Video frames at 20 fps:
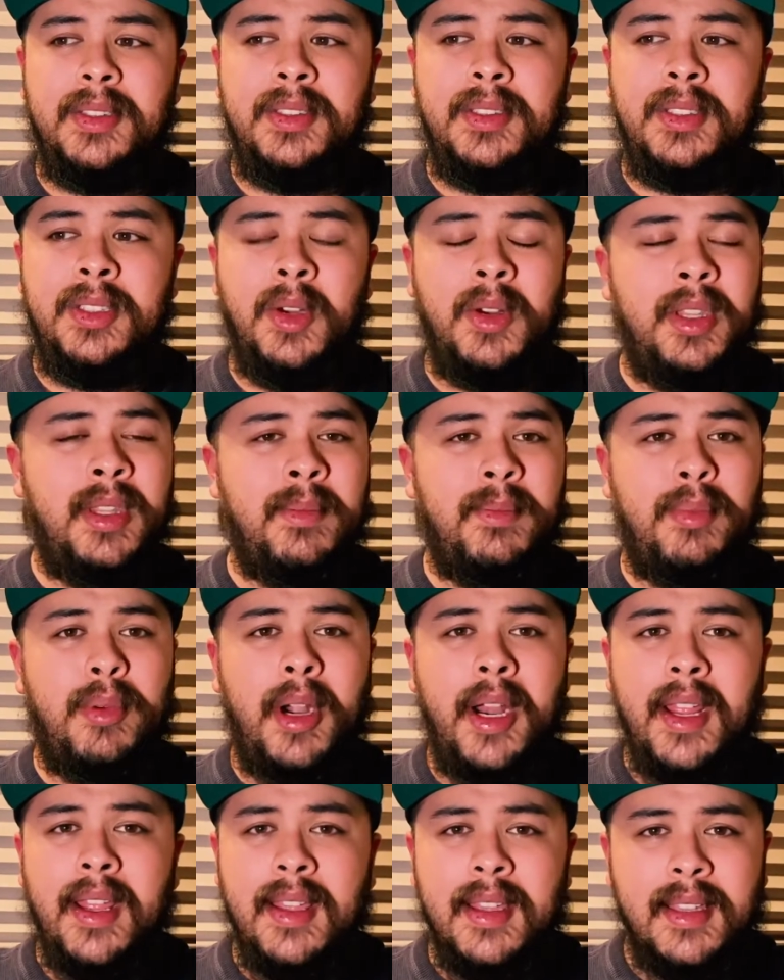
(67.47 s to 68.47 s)
During the
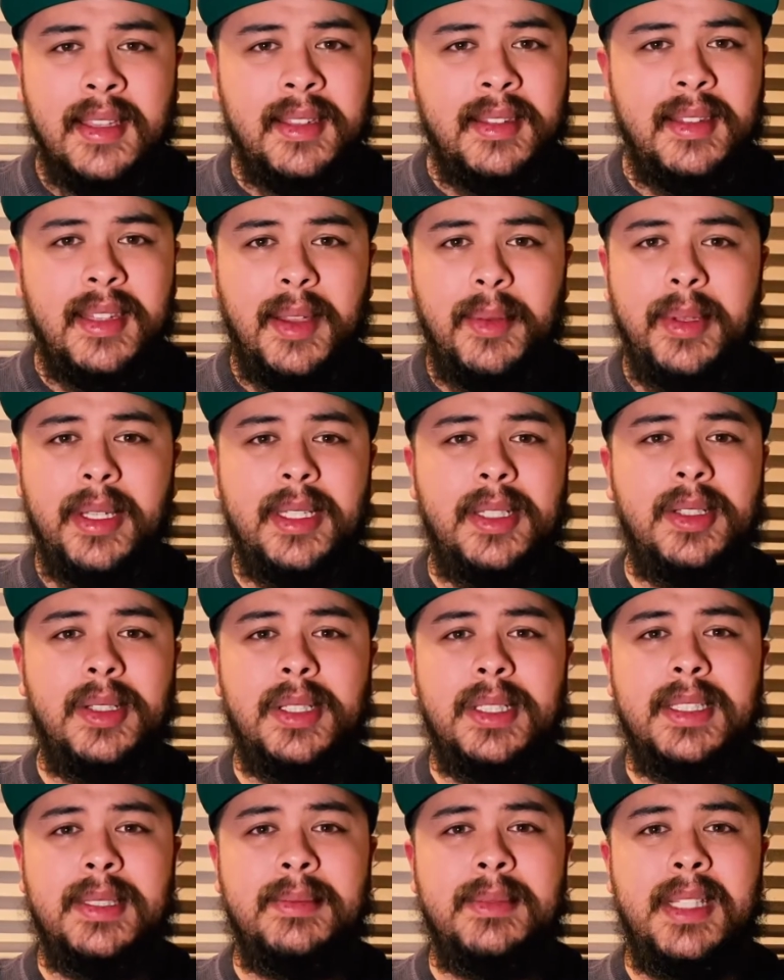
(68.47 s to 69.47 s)
break that we
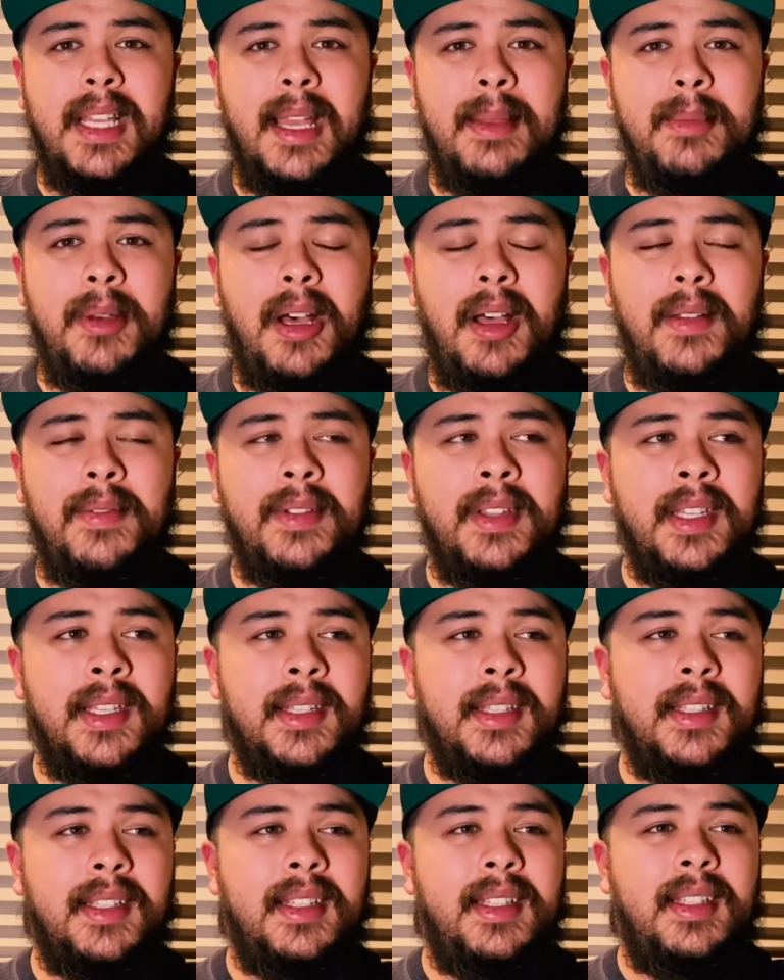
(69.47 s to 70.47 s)
took some time off,
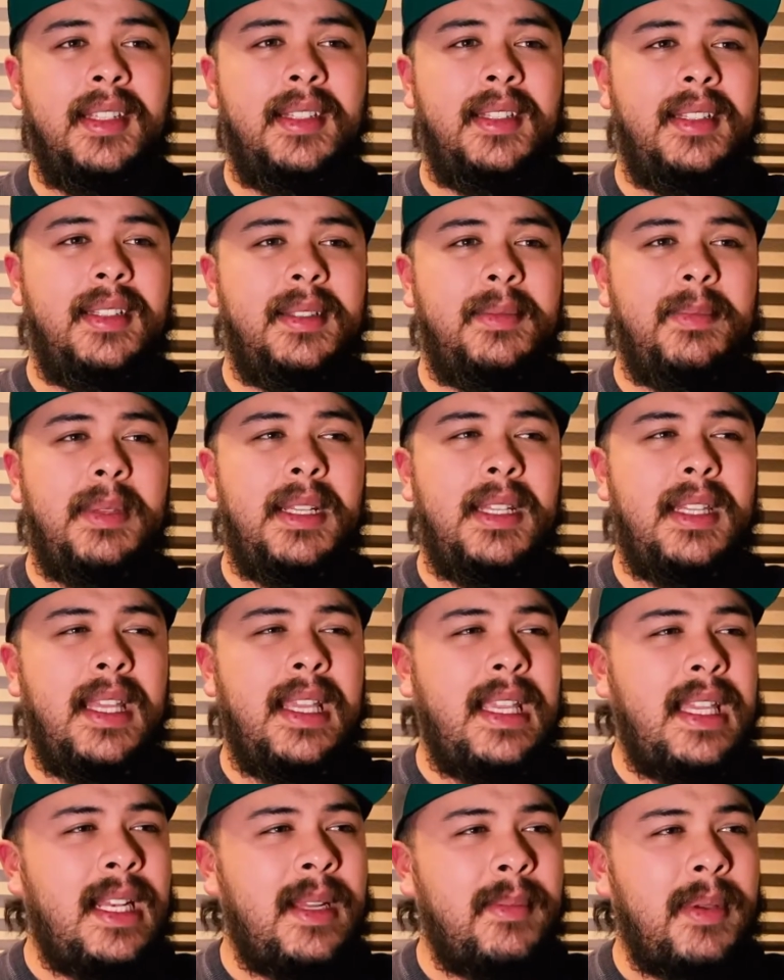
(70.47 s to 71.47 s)
been
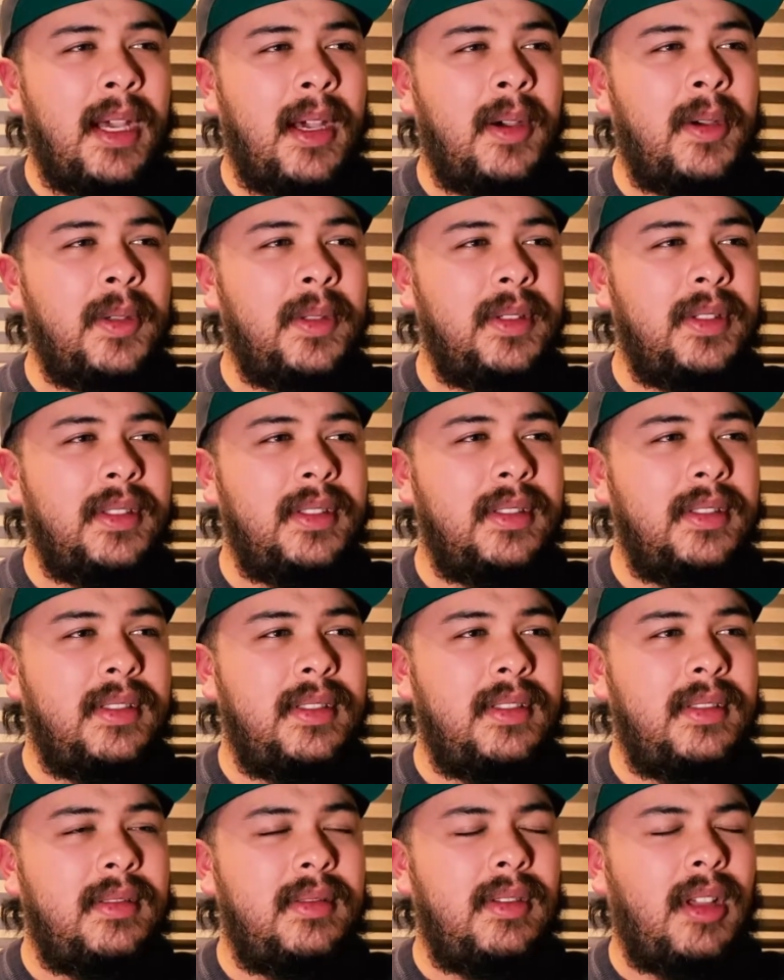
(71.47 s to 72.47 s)
thinking about
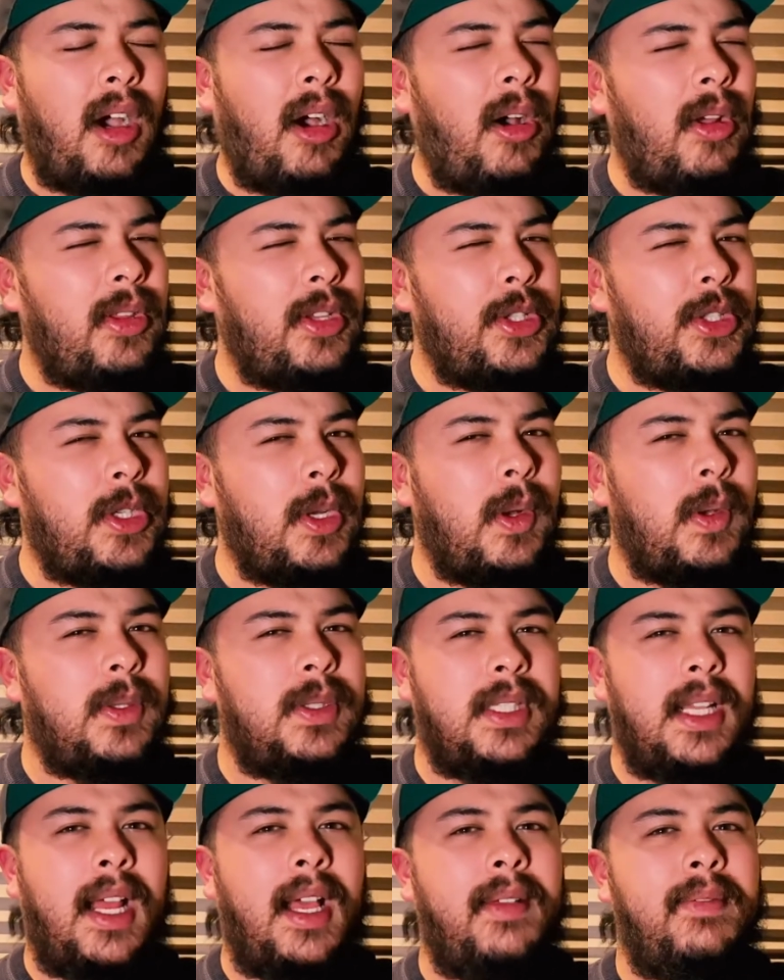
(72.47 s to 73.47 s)
all the
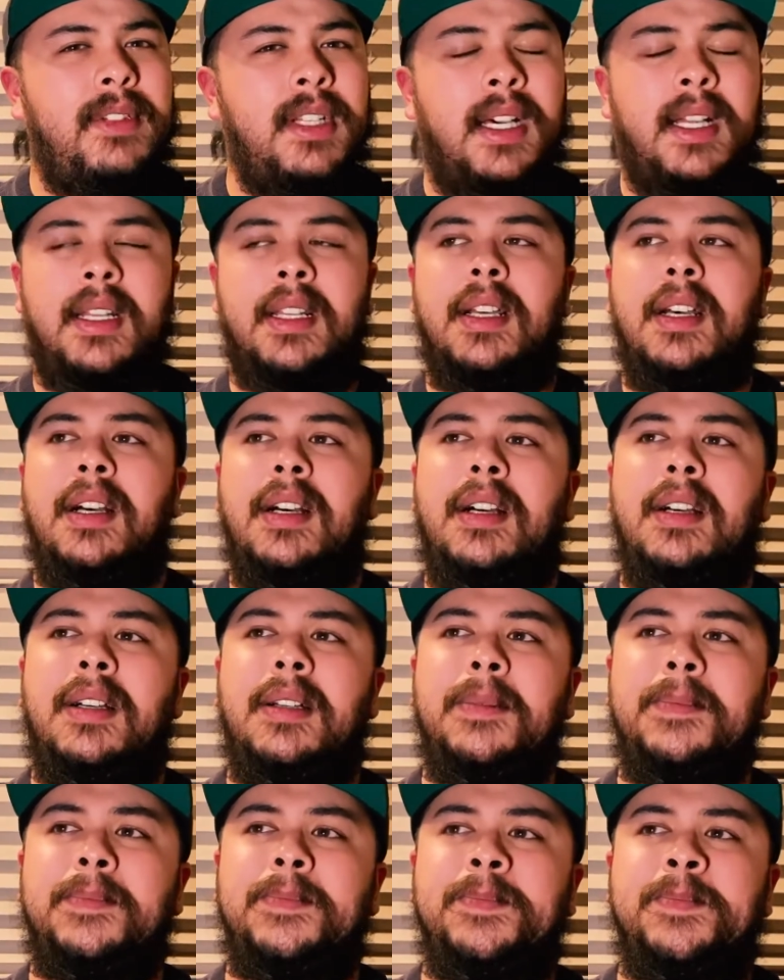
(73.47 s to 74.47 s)
shows that I've
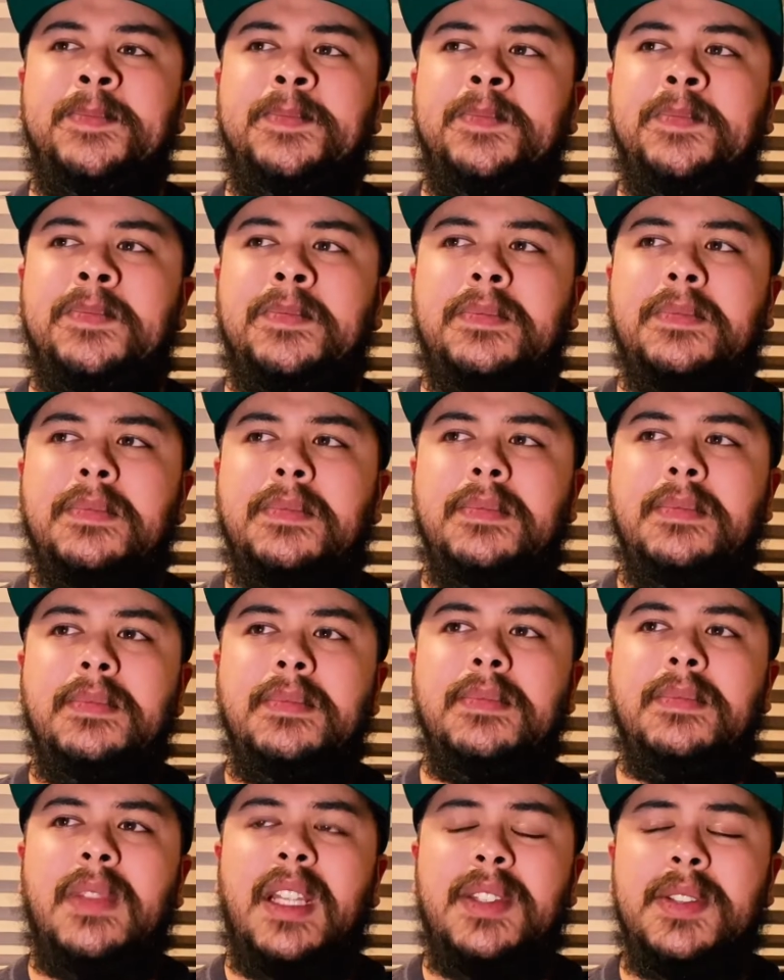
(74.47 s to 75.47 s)
done.
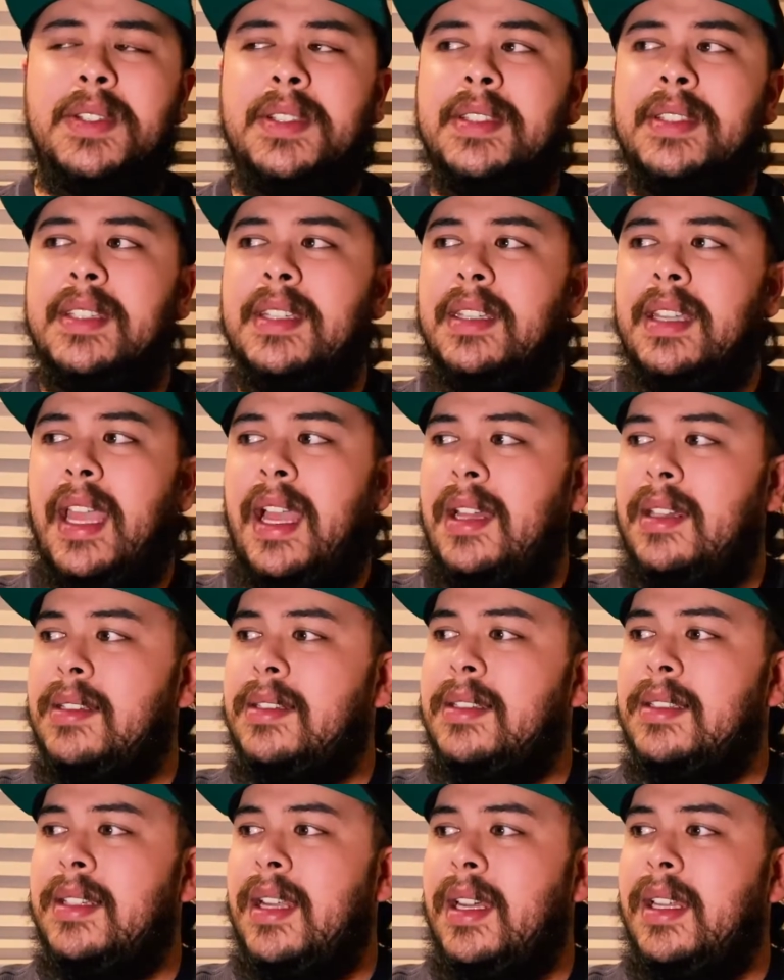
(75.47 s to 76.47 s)
As you can see,
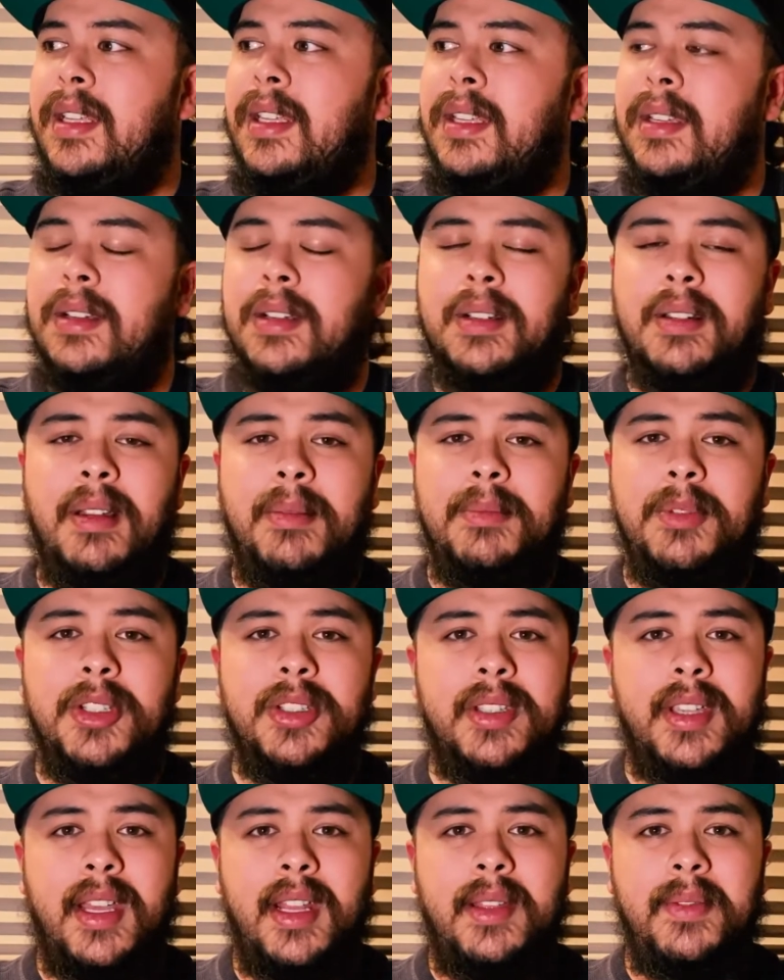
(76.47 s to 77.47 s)
Alan's not here. I'm
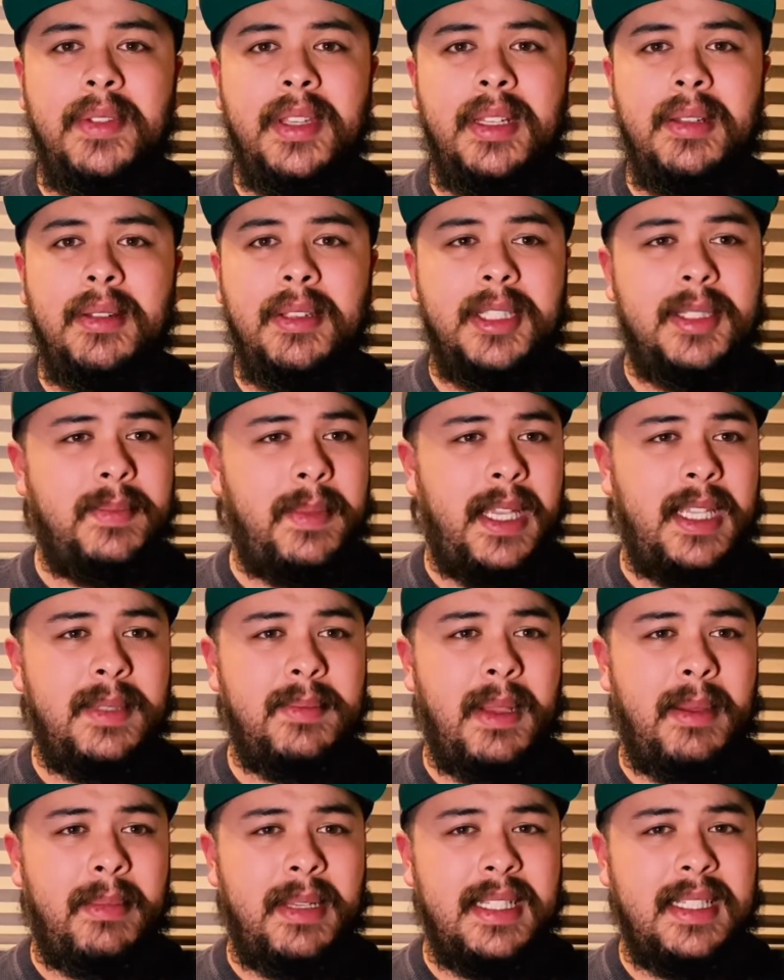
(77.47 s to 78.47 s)
just kind of in a space
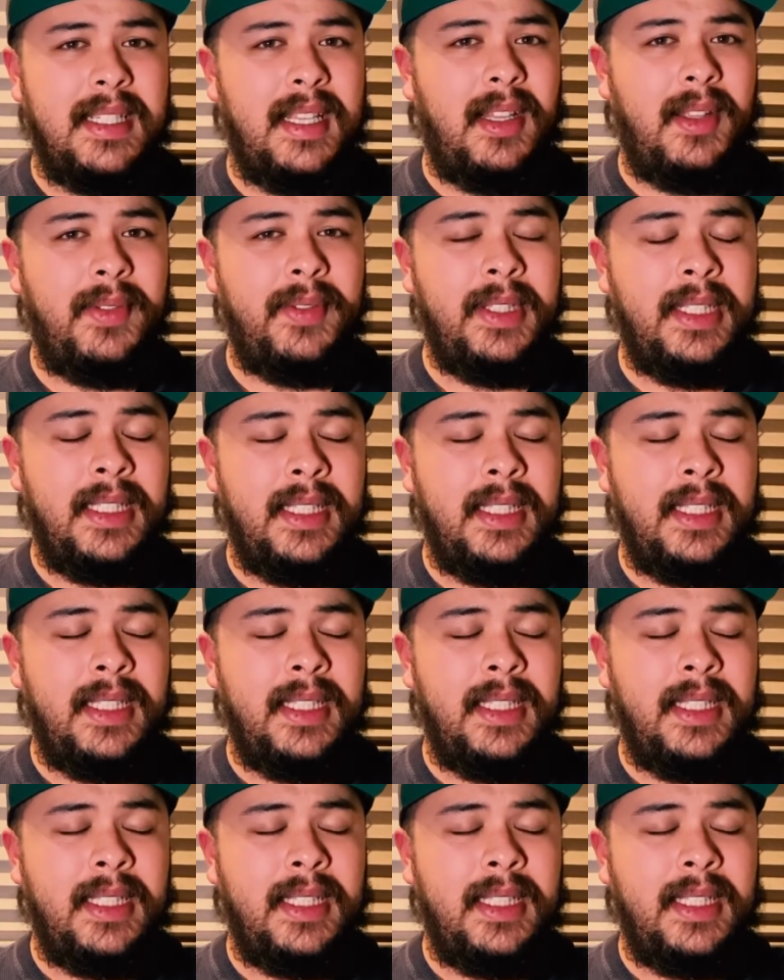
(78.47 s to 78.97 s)
by myself.